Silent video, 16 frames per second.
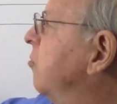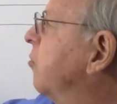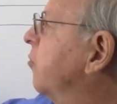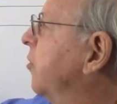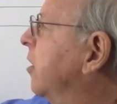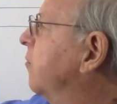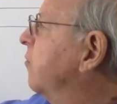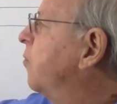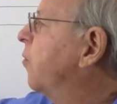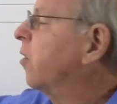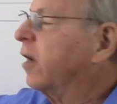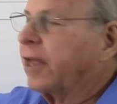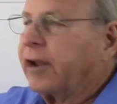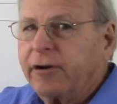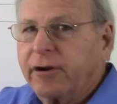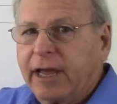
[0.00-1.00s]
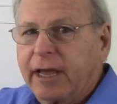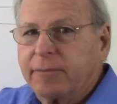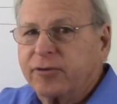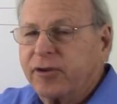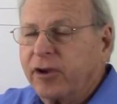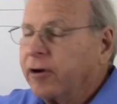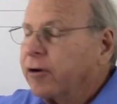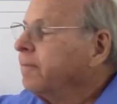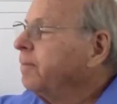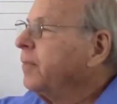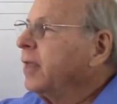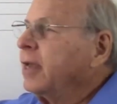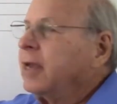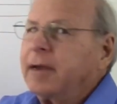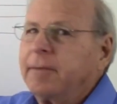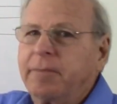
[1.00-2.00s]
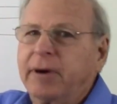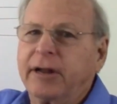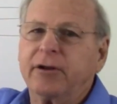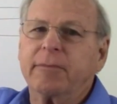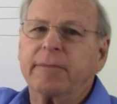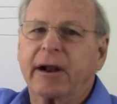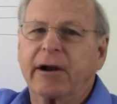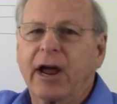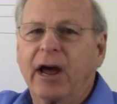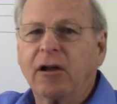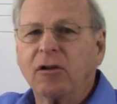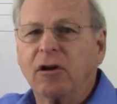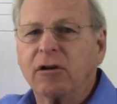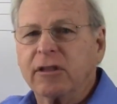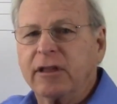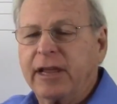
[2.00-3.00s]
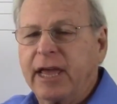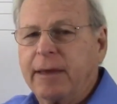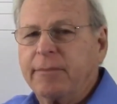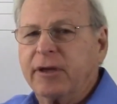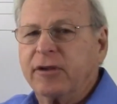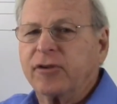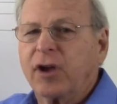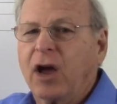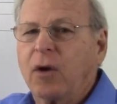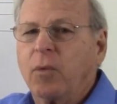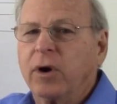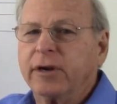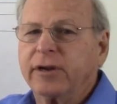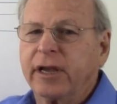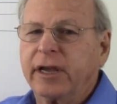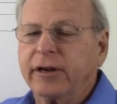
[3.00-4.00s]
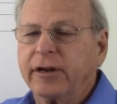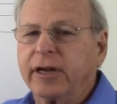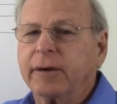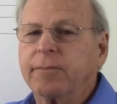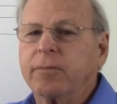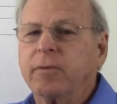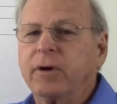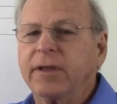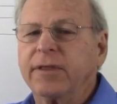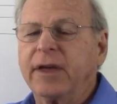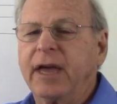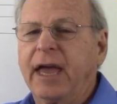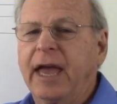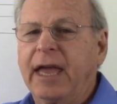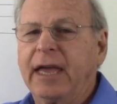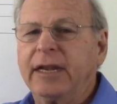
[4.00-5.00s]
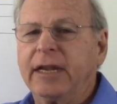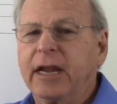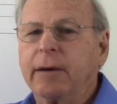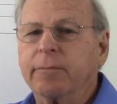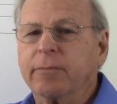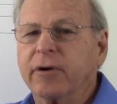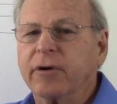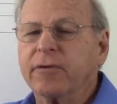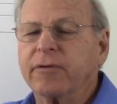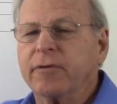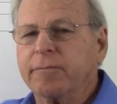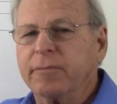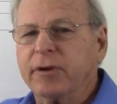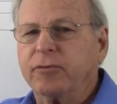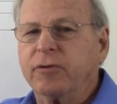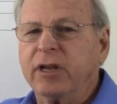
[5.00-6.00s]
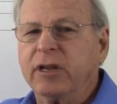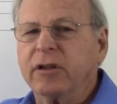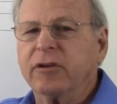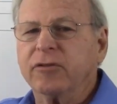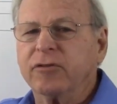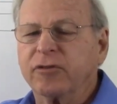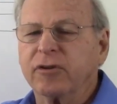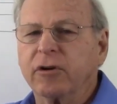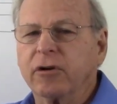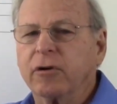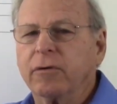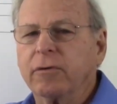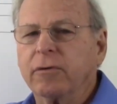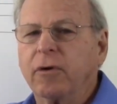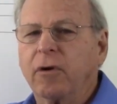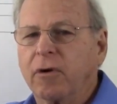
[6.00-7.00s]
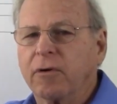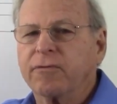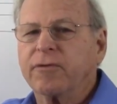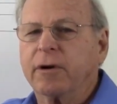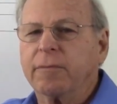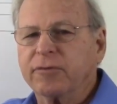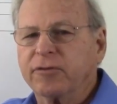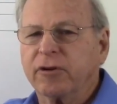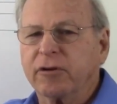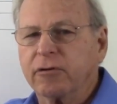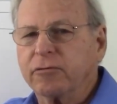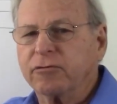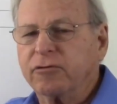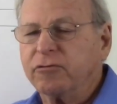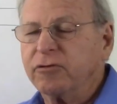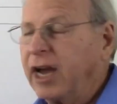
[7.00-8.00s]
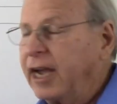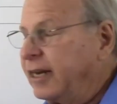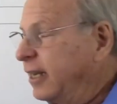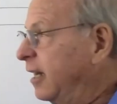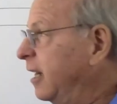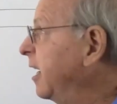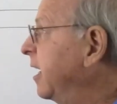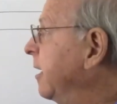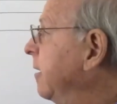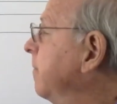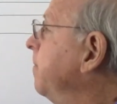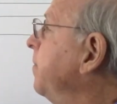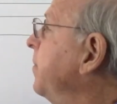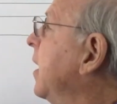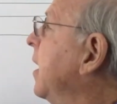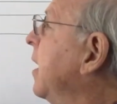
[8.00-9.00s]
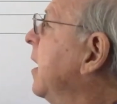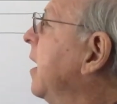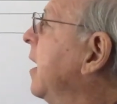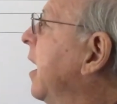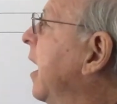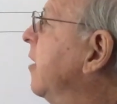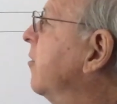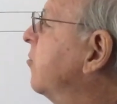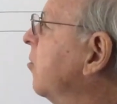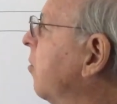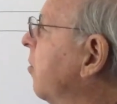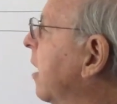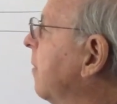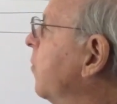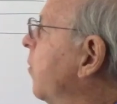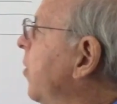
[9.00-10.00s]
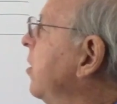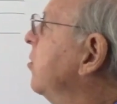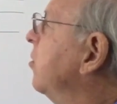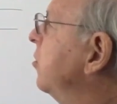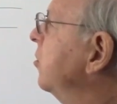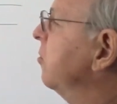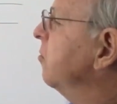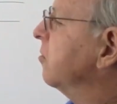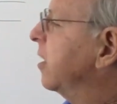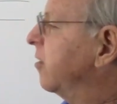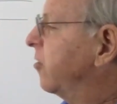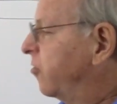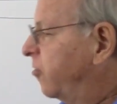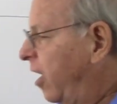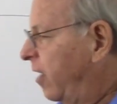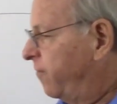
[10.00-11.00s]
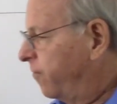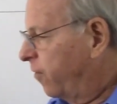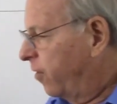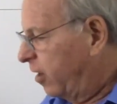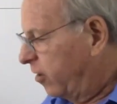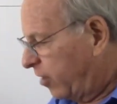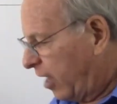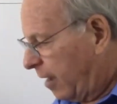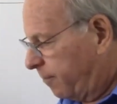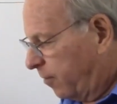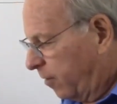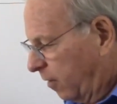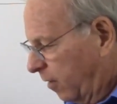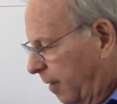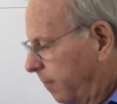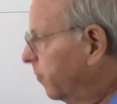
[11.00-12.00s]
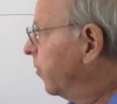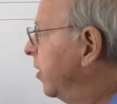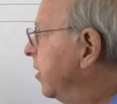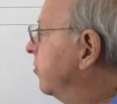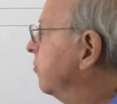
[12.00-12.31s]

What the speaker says: to 3 and 4 letter names here, but no matter how long the name is, I want to end up with a number between 0 or from 0 to 99. And so what I'm going to do, let's say for example, I'm going